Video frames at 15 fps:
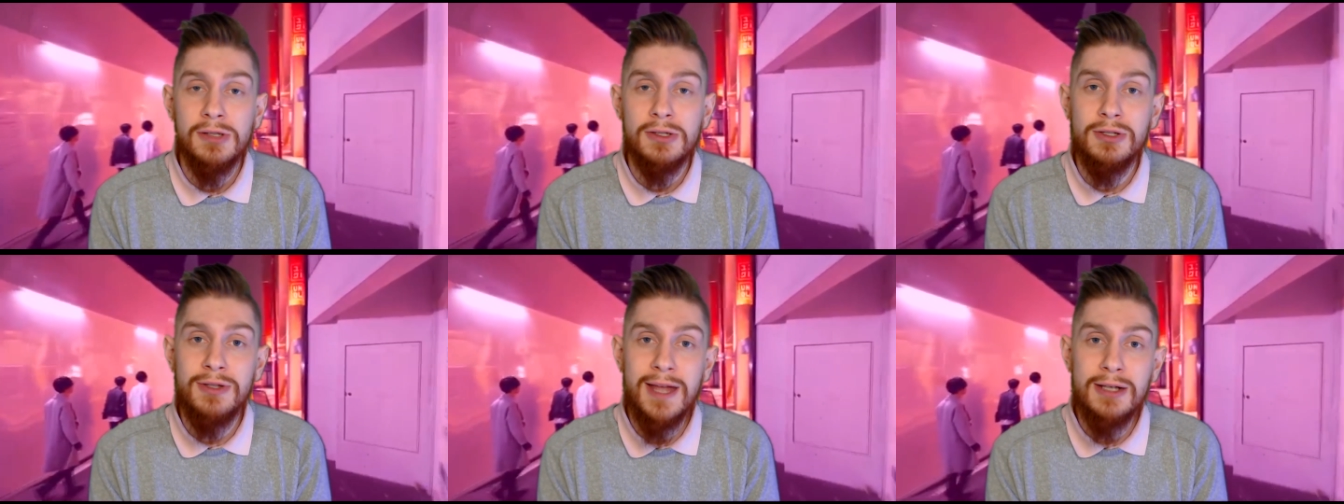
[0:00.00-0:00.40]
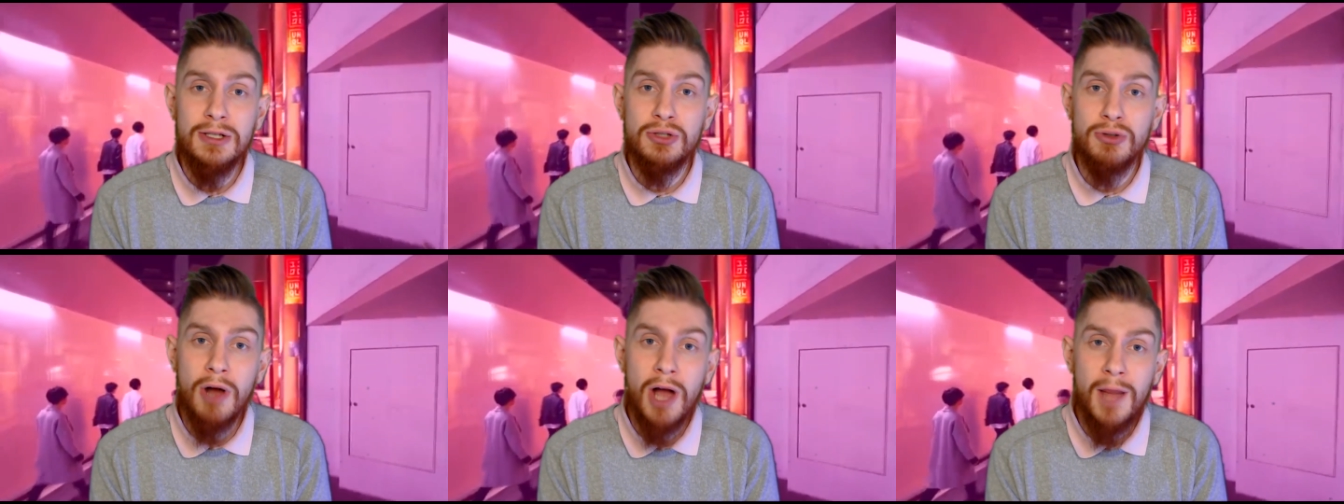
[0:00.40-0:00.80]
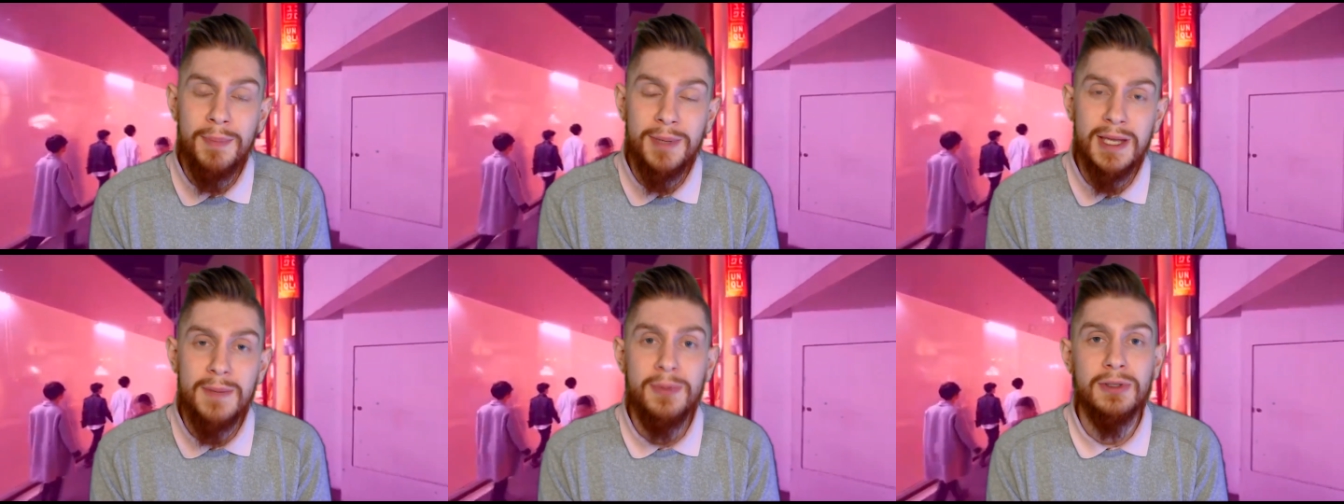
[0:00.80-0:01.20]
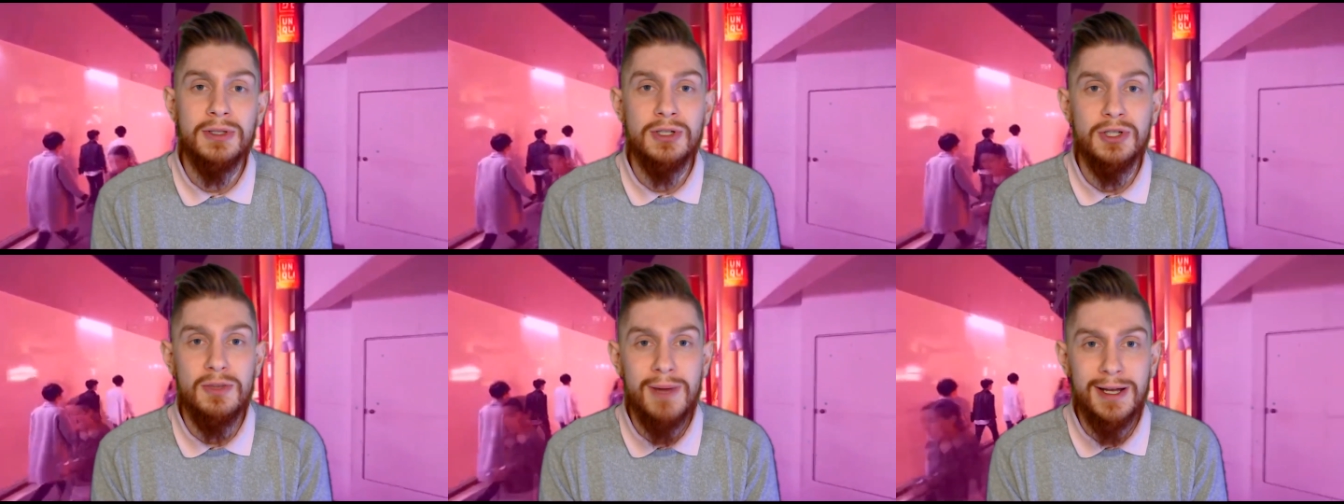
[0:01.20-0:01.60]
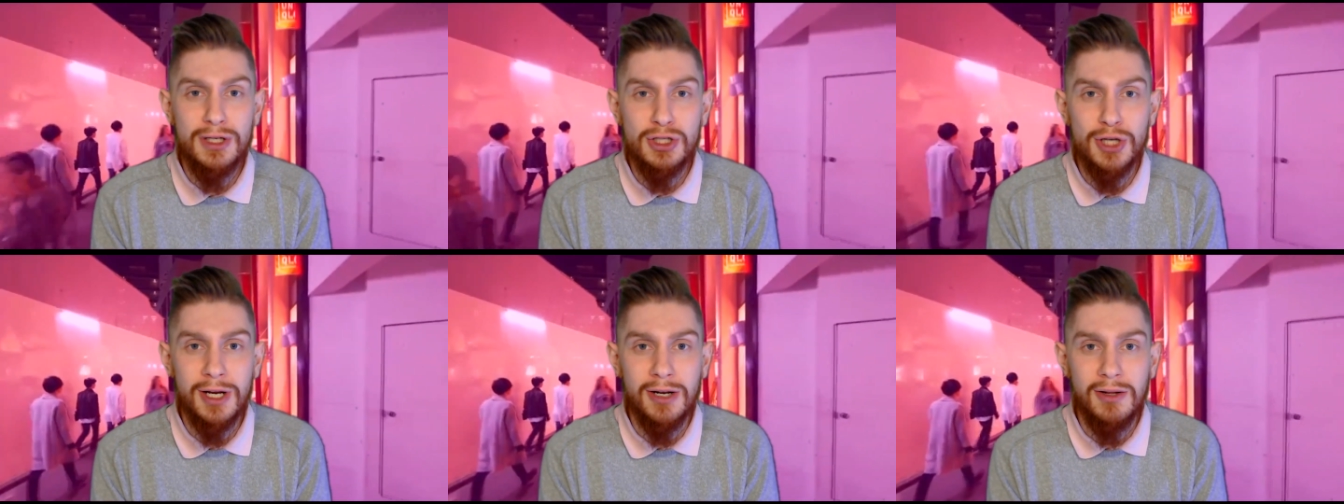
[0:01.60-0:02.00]
to then draw people to my
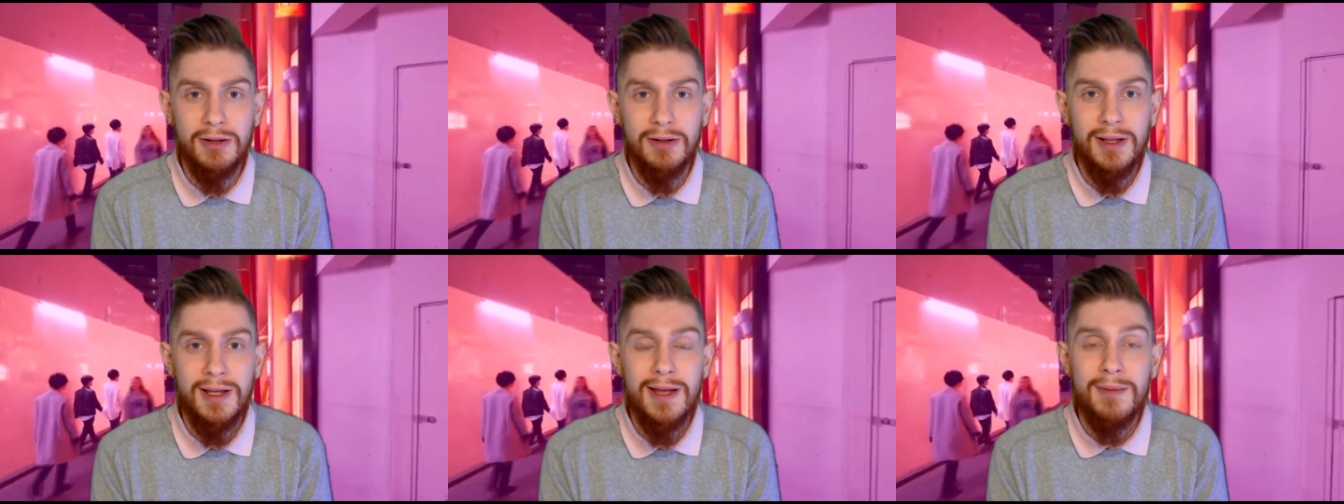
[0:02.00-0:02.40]
channel